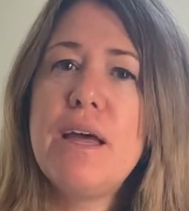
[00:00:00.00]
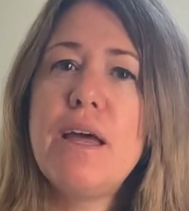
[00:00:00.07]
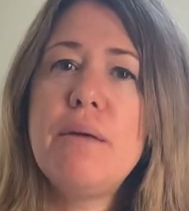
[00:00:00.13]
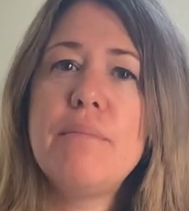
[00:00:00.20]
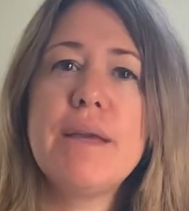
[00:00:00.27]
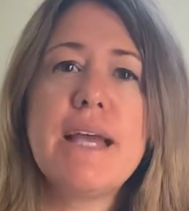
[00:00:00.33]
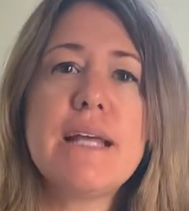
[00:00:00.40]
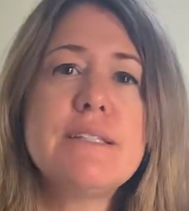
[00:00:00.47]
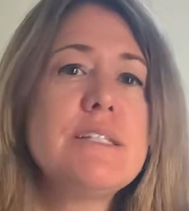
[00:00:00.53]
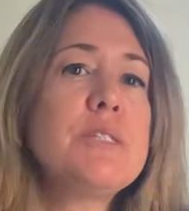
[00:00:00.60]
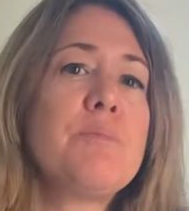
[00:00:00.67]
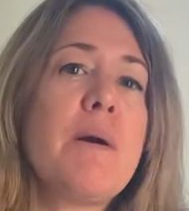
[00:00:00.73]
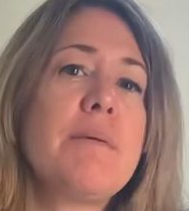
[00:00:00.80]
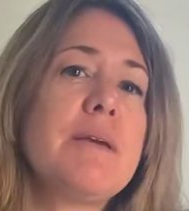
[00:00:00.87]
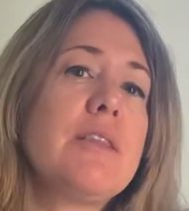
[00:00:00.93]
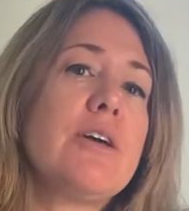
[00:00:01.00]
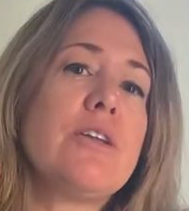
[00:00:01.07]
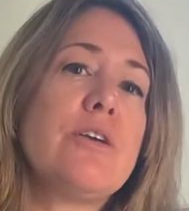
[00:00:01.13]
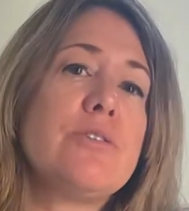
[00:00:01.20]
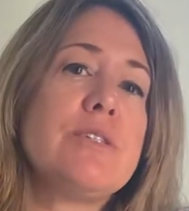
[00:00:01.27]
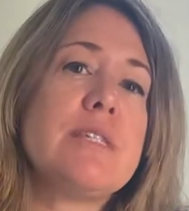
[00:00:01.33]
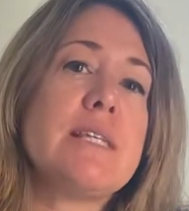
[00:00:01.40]
Mackenzie's probably the
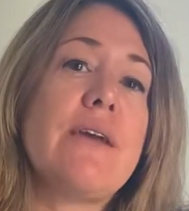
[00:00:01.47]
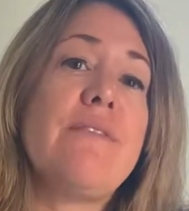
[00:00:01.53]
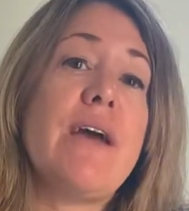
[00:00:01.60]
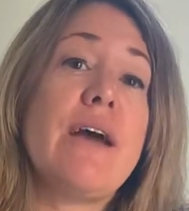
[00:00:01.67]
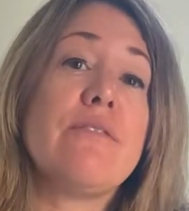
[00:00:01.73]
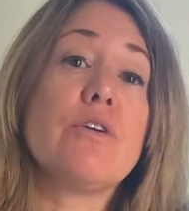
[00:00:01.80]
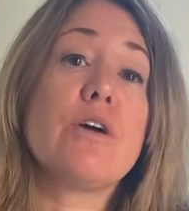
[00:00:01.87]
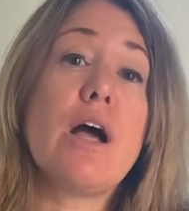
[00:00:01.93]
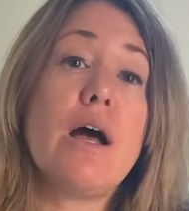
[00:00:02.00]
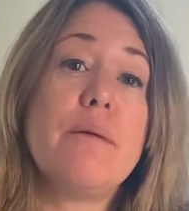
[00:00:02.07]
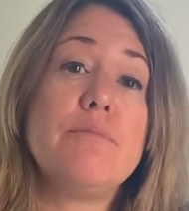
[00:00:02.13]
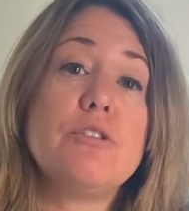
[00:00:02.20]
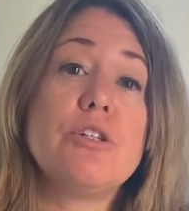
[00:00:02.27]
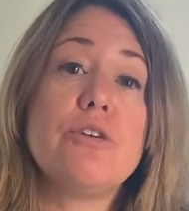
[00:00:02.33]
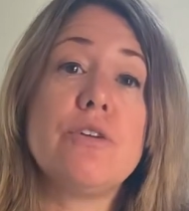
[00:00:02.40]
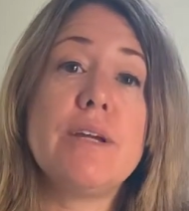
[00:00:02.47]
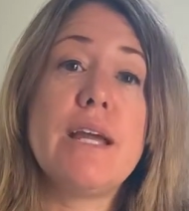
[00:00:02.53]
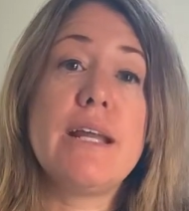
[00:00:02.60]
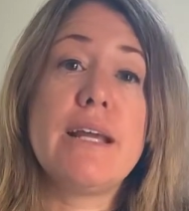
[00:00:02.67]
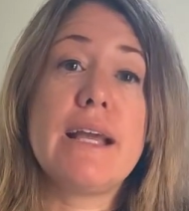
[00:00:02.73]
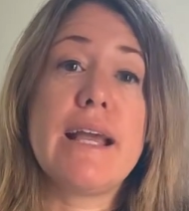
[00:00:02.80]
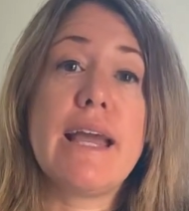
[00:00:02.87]
closest I've ever come to
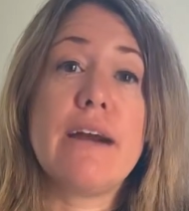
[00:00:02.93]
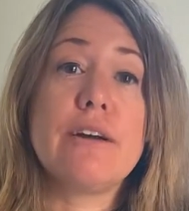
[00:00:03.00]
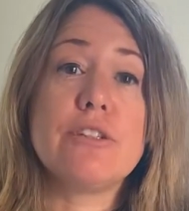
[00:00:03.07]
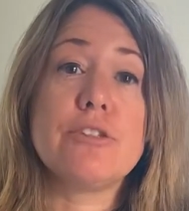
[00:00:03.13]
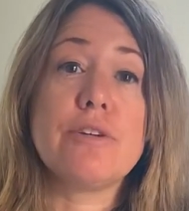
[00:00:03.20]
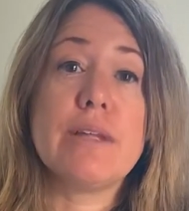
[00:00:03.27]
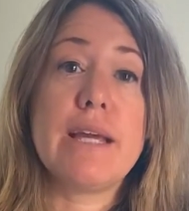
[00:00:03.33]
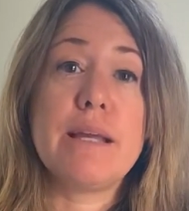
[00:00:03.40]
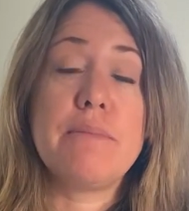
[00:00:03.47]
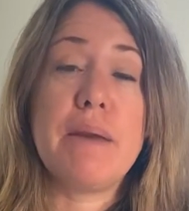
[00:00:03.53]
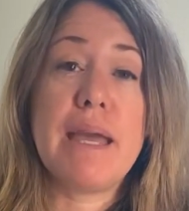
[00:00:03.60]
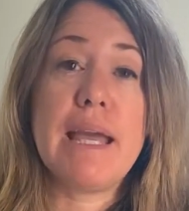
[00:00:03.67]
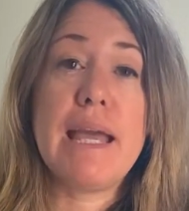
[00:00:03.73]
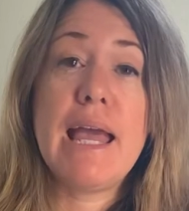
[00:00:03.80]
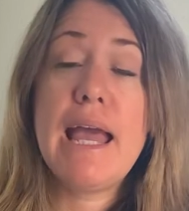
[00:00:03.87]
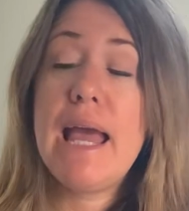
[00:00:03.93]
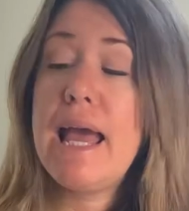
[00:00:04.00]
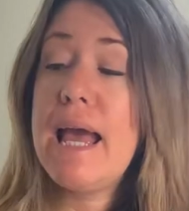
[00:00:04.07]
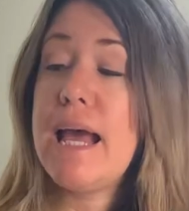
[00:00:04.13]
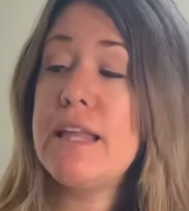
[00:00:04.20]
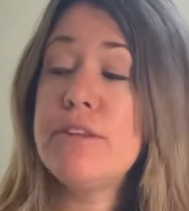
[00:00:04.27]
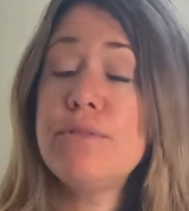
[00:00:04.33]
creating a character like me.
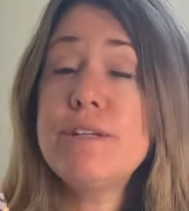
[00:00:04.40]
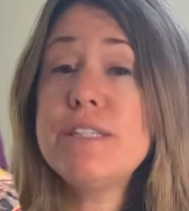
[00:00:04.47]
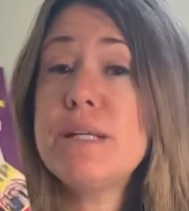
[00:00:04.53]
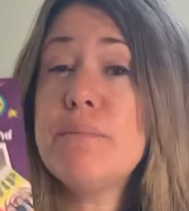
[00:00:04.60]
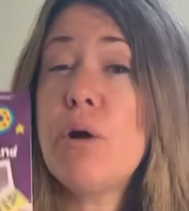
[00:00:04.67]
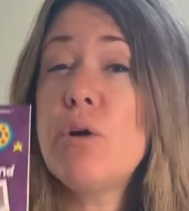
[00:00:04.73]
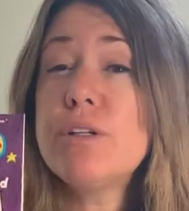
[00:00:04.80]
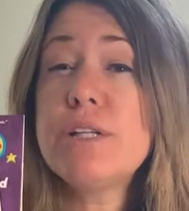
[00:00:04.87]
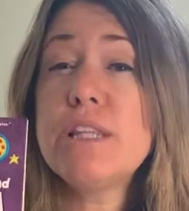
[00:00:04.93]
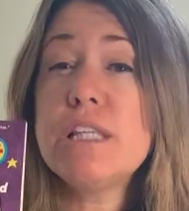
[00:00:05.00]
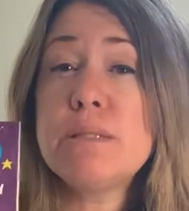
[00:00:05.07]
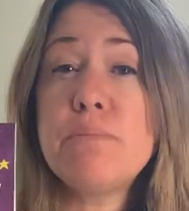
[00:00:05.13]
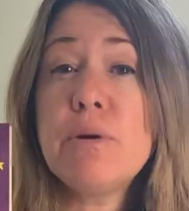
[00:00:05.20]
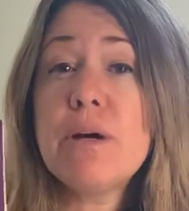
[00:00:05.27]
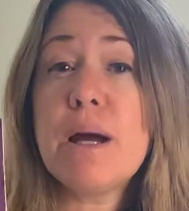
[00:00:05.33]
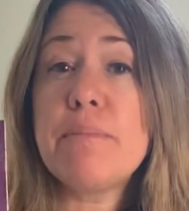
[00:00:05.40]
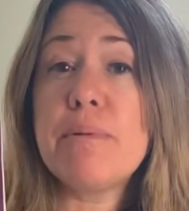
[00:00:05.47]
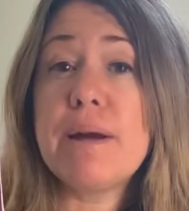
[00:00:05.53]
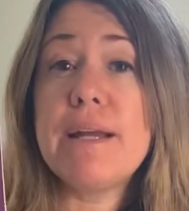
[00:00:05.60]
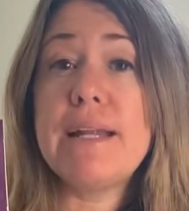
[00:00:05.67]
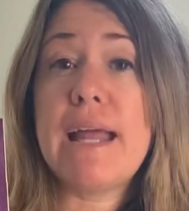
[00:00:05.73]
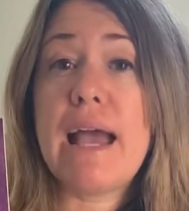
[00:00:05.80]
And the reason I'm holding this book up
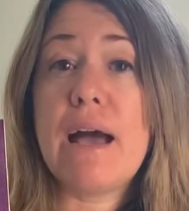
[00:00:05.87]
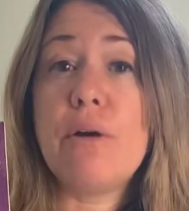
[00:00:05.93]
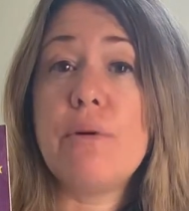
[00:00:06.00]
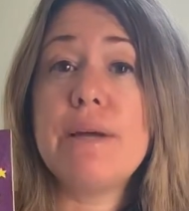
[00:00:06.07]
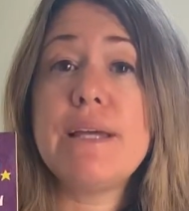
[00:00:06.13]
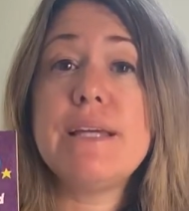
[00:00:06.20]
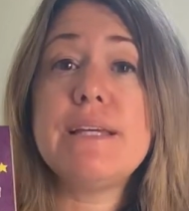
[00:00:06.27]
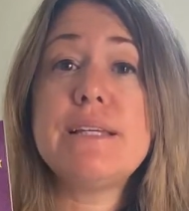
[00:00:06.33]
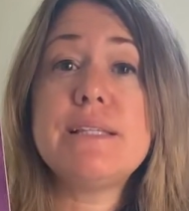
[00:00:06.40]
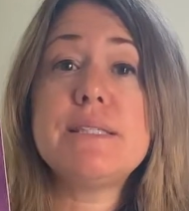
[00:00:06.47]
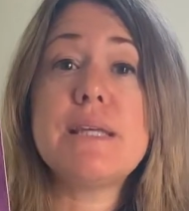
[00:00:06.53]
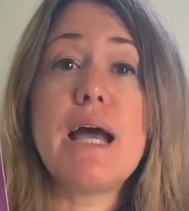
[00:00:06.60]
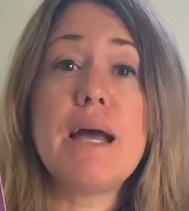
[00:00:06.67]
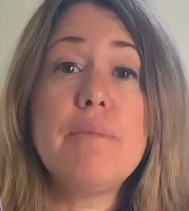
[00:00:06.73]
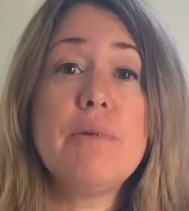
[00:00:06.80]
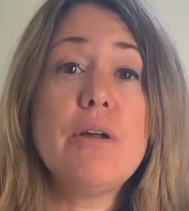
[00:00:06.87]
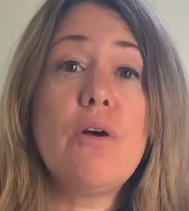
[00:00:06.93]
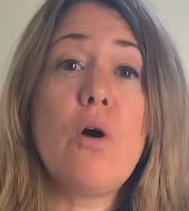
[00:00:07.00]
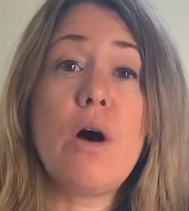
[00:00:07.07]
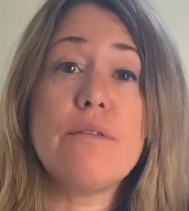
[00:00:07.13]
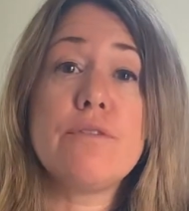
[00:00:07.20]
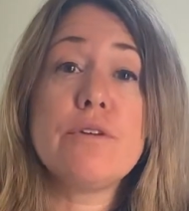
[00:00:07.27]
right now is I'm gonna
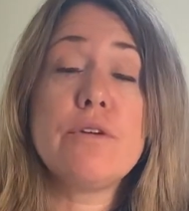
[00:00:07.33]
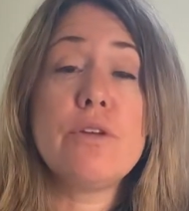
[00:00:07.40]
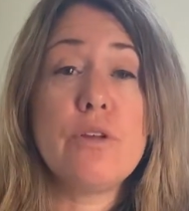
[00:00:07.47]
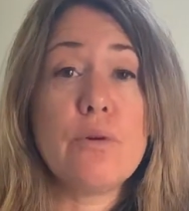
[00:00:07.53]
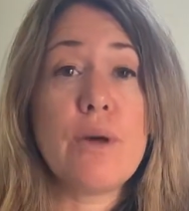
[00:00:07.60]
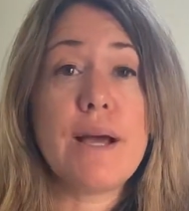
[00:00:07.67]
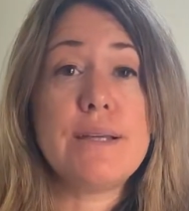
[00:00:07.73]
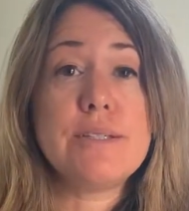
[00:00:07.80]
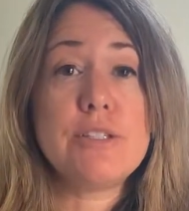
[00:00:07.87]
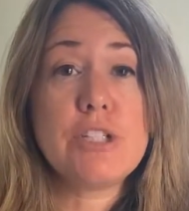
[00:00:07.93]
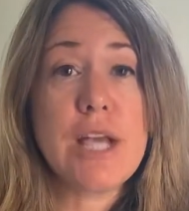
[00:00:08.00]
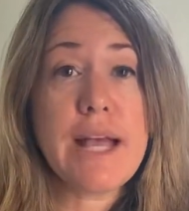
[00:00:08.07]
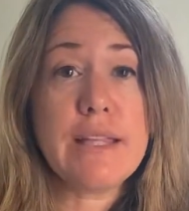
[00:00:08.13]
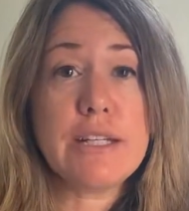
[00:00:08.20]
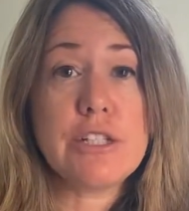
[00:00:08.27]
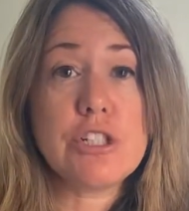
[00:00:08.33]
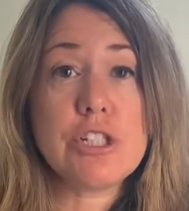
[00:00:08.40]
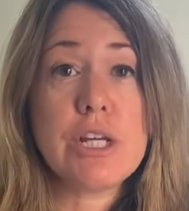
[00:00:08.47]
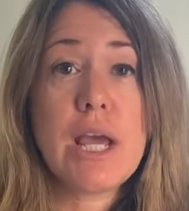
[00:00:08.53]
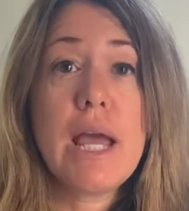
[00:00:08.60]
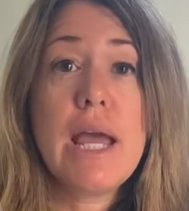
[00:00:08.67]
offer you guys a challenge.